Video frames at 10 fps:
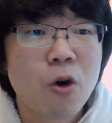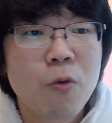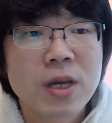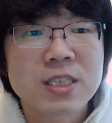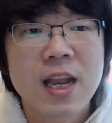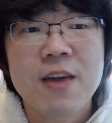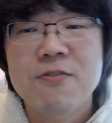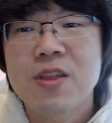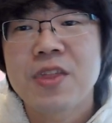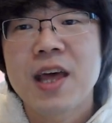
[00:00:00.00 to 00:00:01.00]
Always
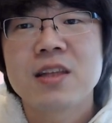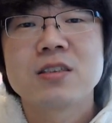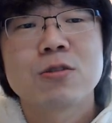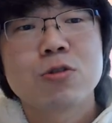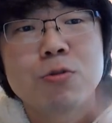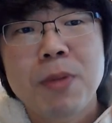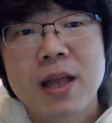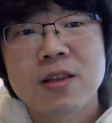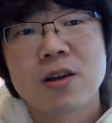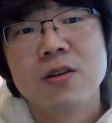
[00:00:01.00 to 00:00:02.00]
life and death has a two
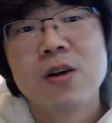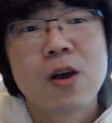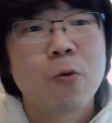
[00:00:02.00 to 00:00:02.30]
pattern.